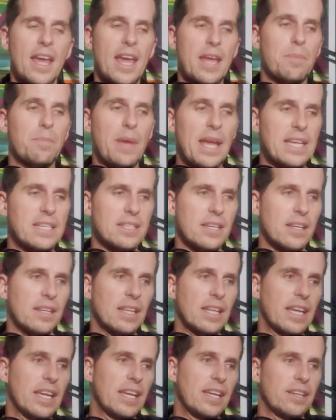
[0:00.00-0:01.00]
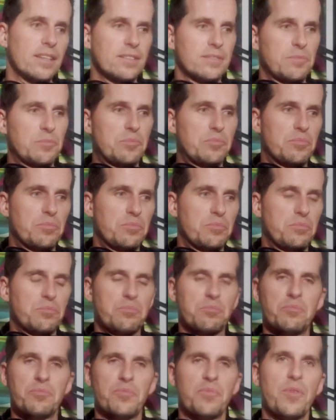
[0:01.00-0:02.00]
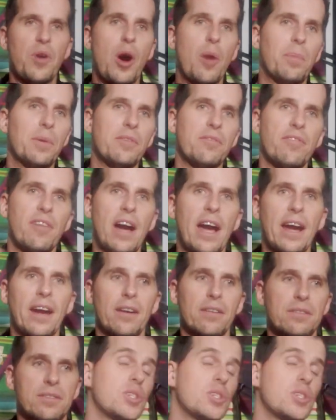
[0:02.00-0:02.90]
and basically opened fire,